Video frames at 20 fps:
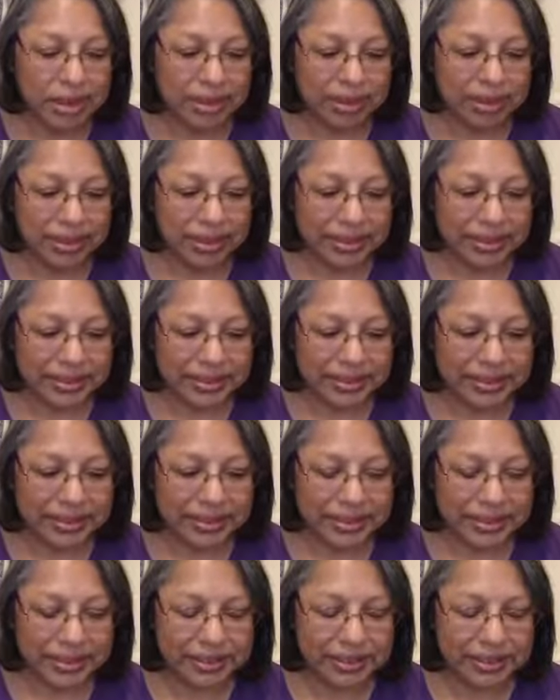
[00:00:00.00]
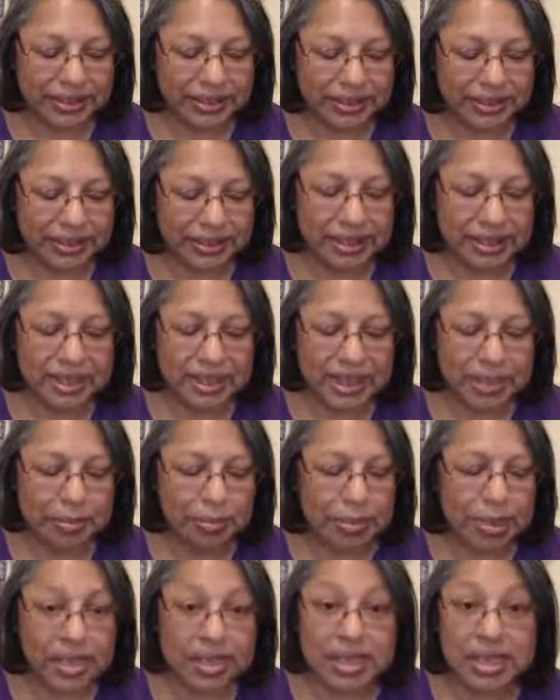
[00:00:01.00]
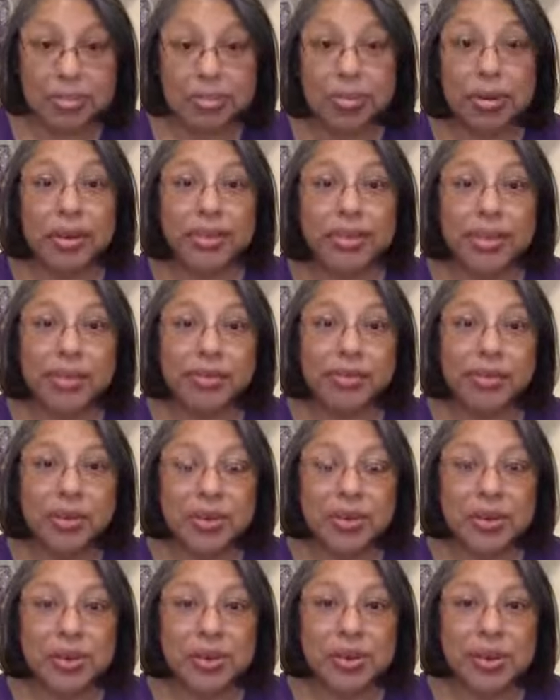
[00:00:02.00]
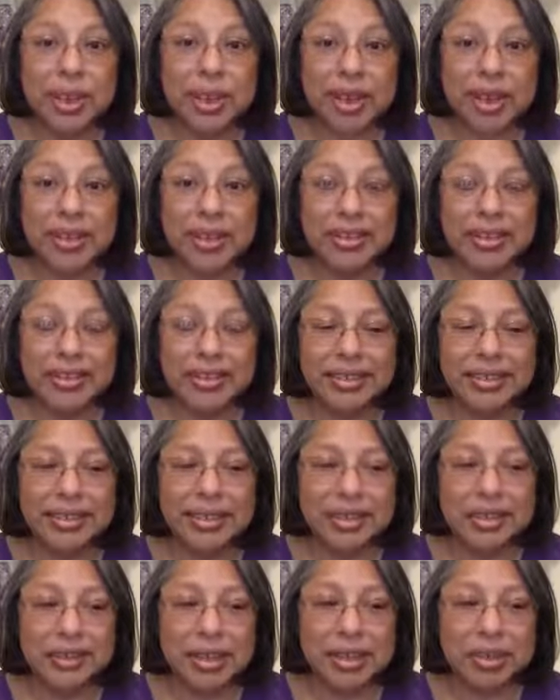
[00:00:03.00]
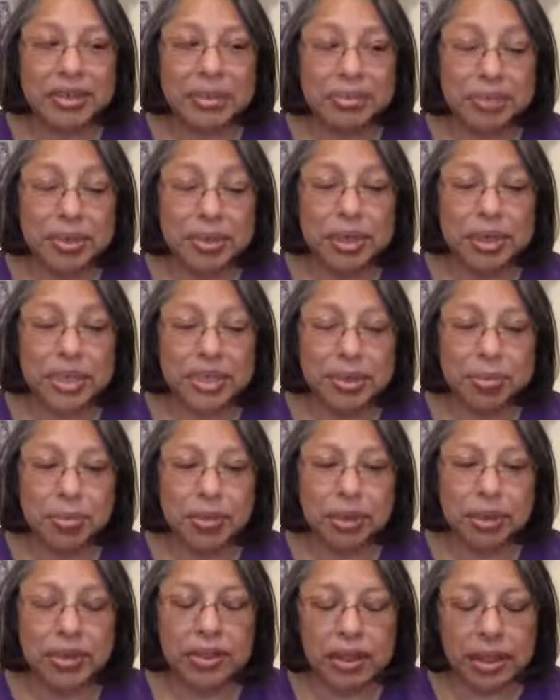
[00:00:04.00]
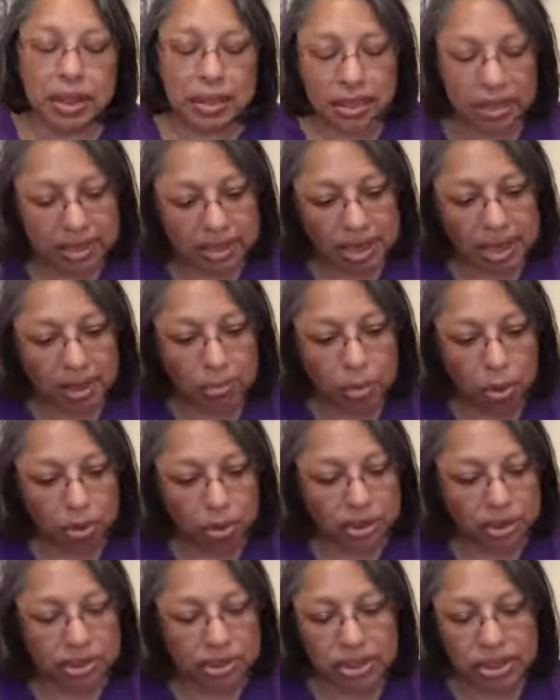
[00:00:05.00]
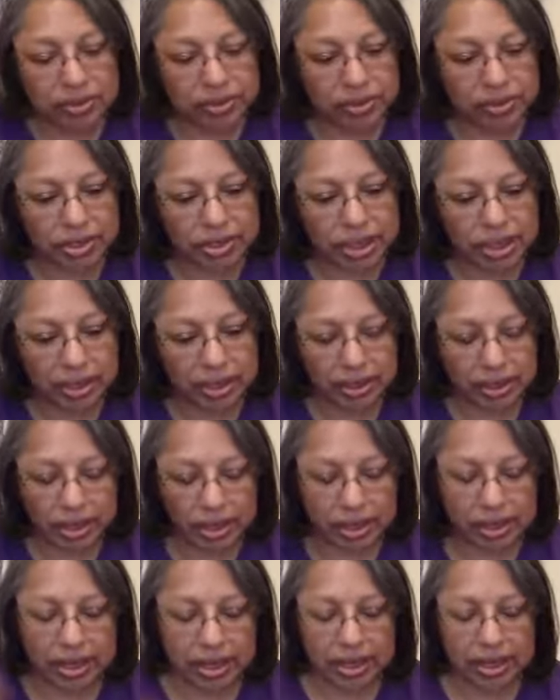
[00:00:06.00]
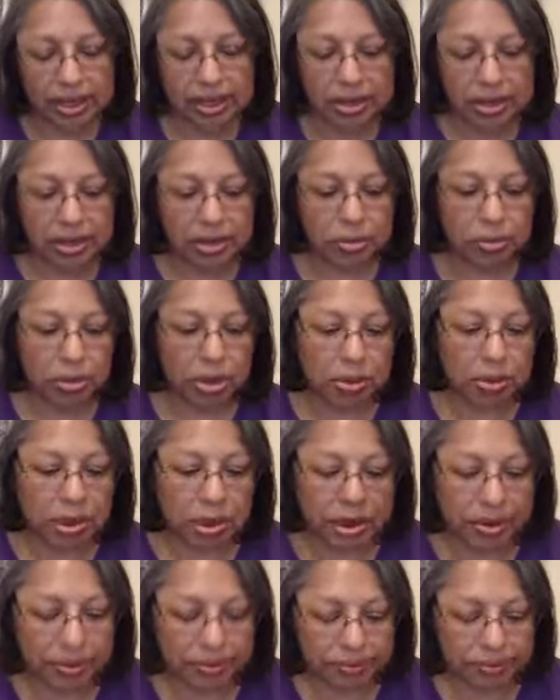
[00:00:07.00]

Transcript: I'm going to take a big, deep breath in first. Okay. Here we go. Big, deep breath in at the top. Hold it just for a second, and then you'll blow it out.